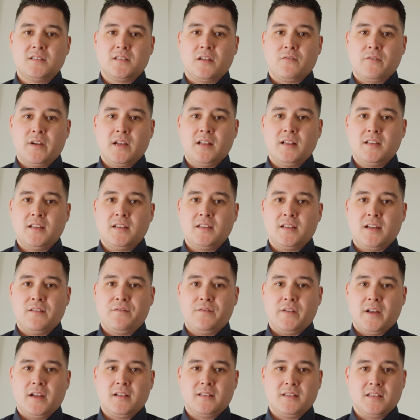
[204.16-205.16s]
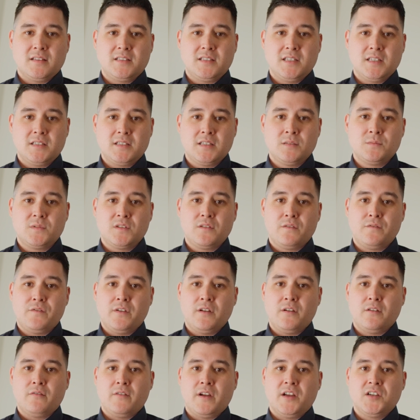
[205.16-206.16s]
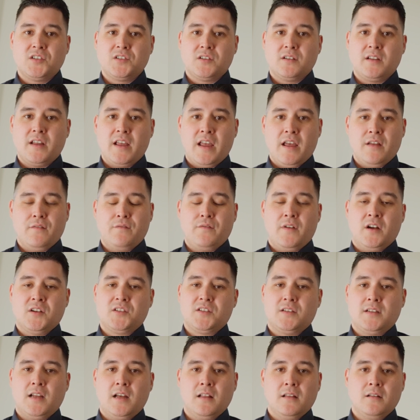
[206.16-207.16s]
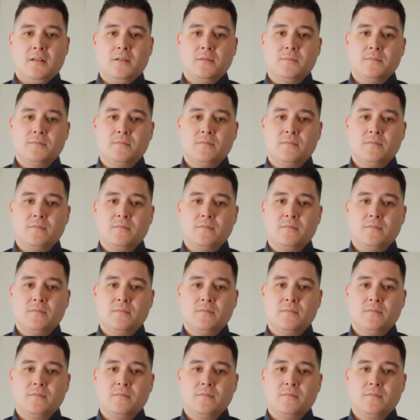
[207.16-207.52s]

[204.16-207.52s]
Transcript: directly affect the system's configuration and functionality.